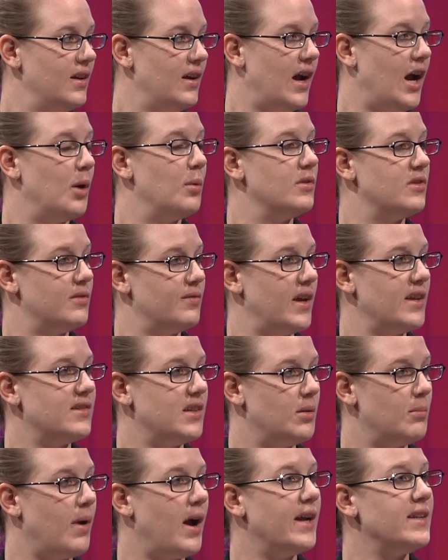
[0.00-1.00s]
I was
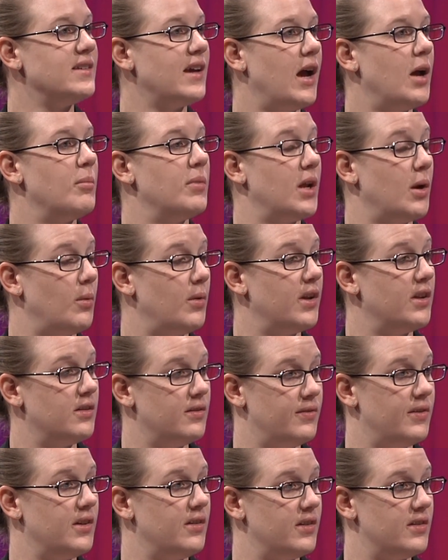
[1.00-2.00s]
investing my time and I wanted to
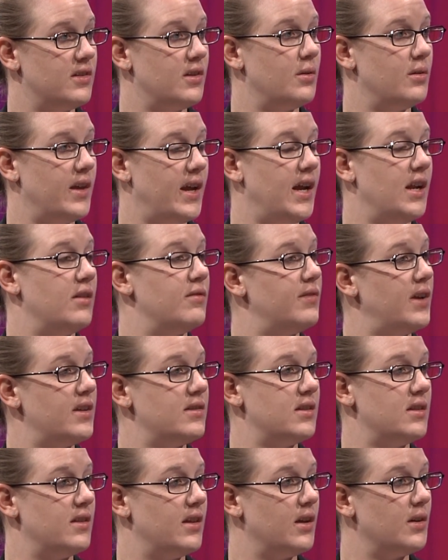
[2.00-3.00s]
feel as though they had
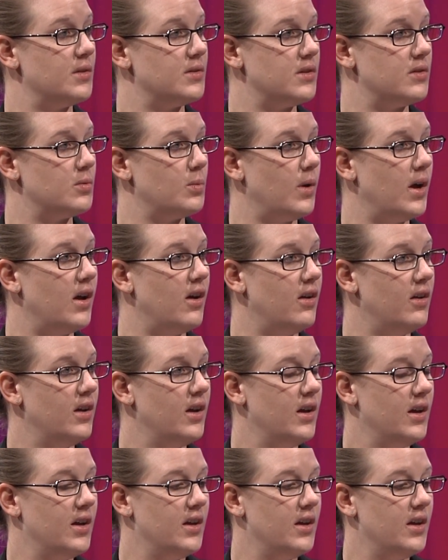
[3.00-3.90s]
invested theirs as well.